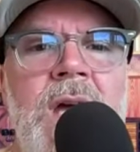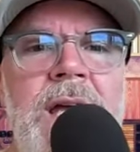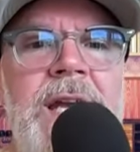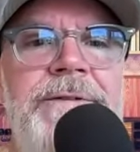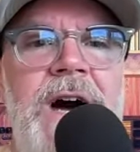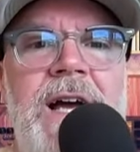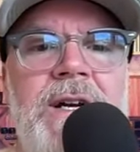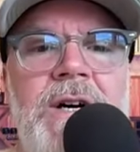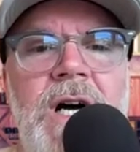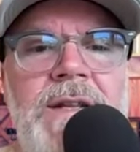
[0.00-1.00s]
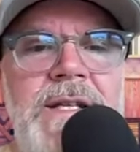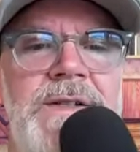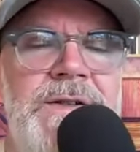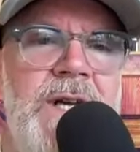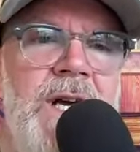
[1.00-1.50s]
Any vinyl on
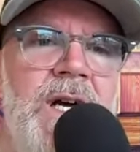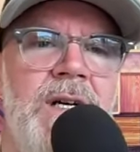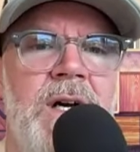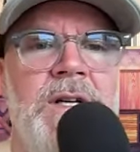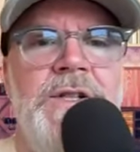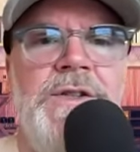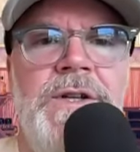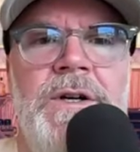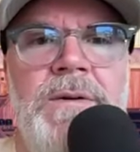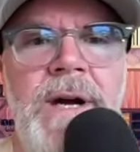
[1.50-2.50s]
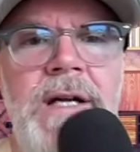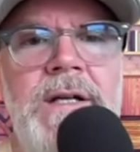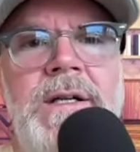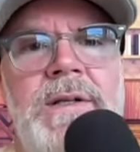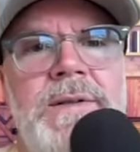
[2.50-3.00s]
this uh, on your solo record?